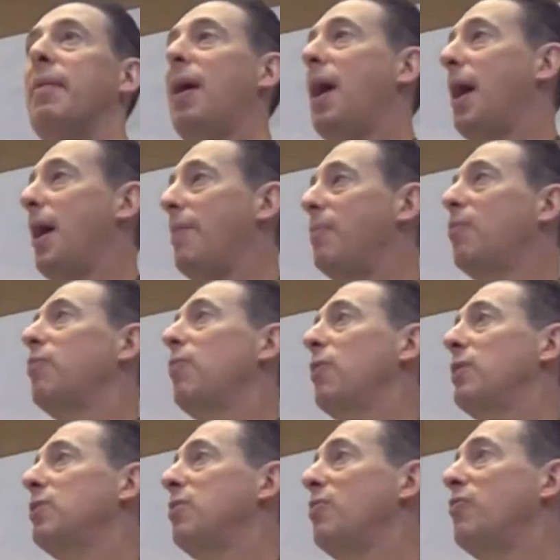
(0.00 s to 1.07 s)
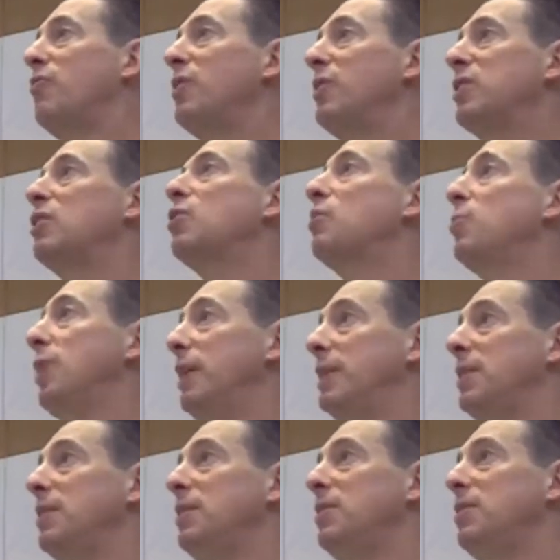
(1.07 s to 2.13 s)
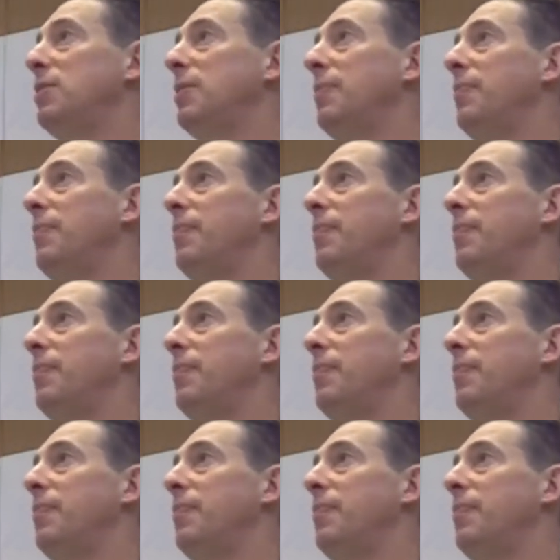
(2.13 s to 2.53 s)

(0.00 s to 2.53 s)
I'm referring to the physical places